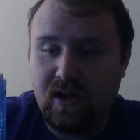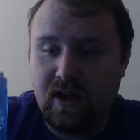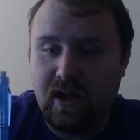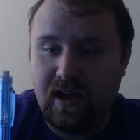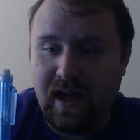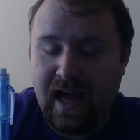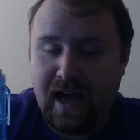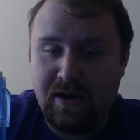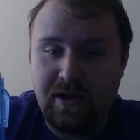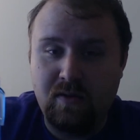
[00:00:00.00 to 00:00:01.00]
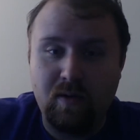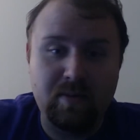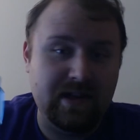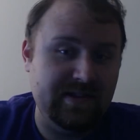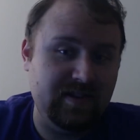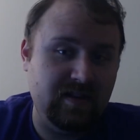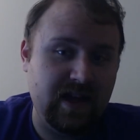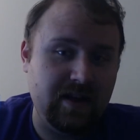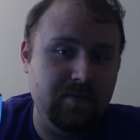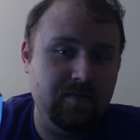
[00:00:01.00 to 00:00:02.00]
how you replace the
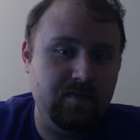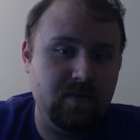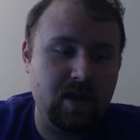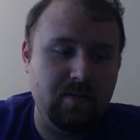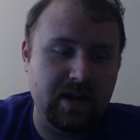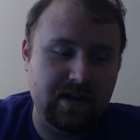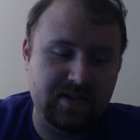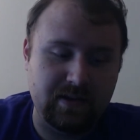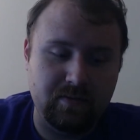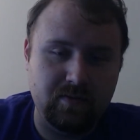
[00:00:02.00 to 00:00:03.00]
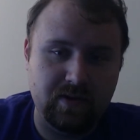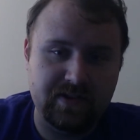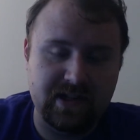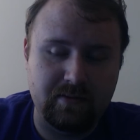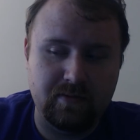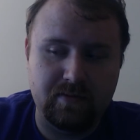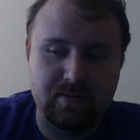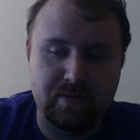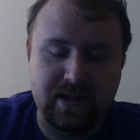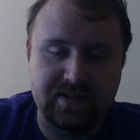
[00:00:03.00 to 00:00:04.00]
lead, because with some
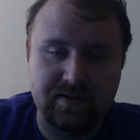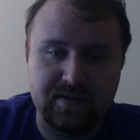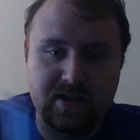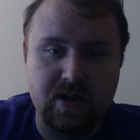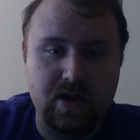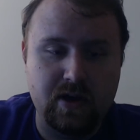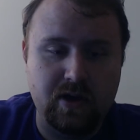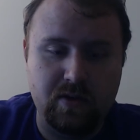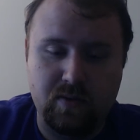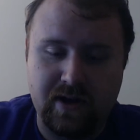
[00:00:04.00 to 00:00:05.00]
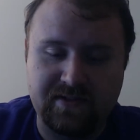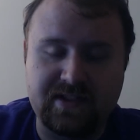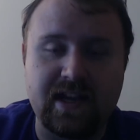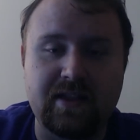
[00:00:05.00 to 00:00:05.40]
pencils you will have to take the